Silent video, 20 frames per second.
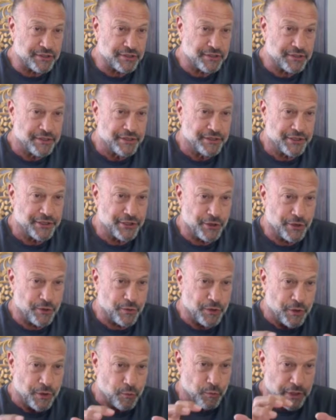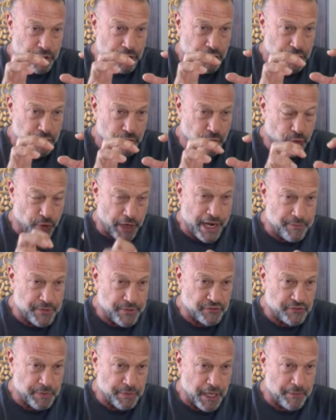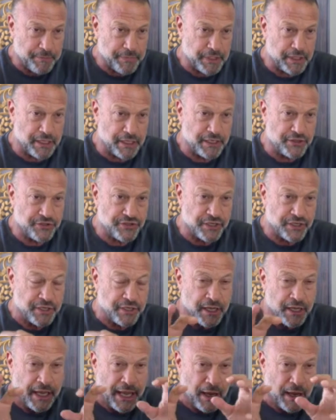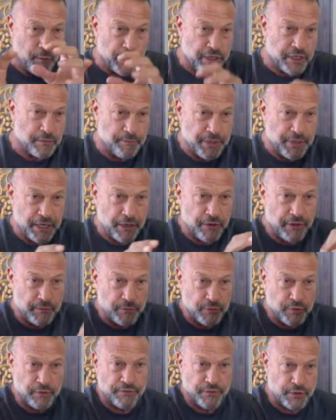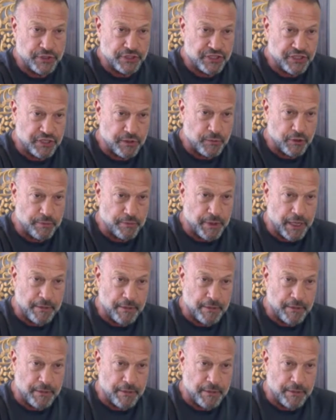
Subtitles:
We grab this population and we compare them to a very similar population.